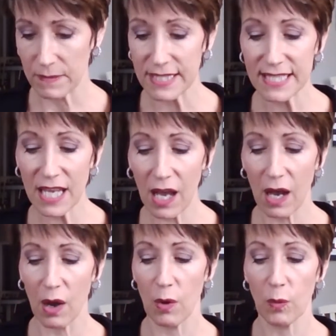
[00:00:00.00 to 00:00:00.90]

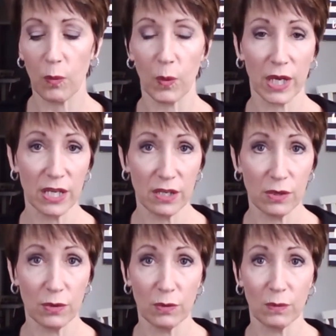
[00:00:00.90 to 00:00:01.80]
So what do you
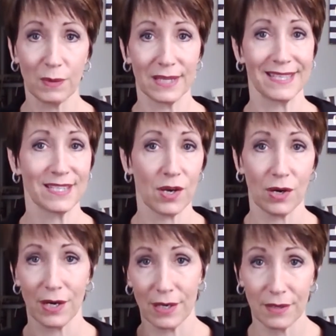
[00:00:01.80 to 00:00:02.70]
do with this
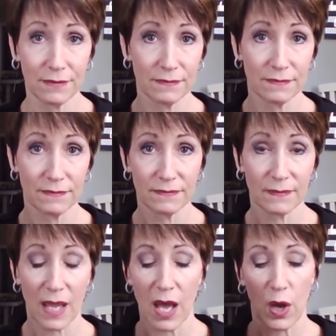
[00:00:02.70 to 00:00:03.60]
card?
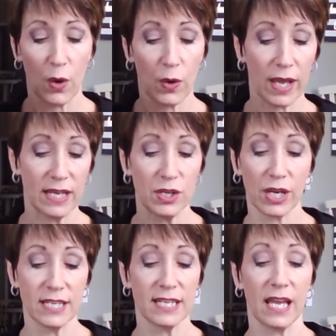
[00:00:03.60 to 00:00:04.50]
Okay, you're
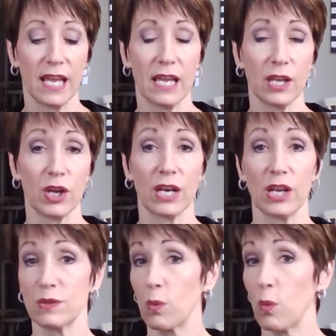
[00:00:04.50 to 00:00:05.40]
going to
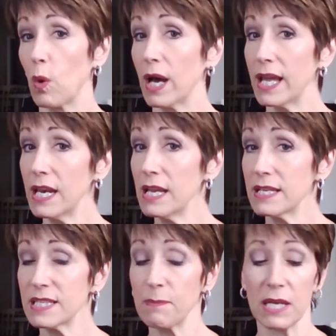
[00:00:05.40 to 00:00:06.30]
use one
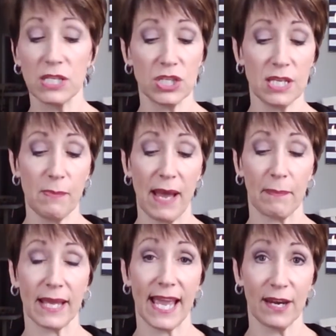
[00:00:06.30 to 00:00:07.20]
sponge tip
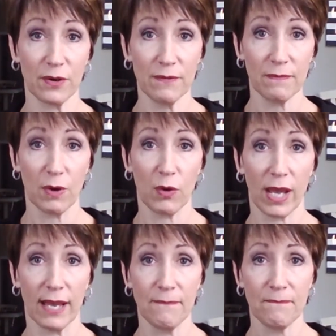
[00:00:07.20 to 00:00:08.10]
applicator,
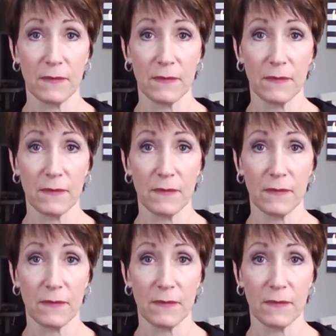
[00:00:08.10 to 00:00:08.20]
okay?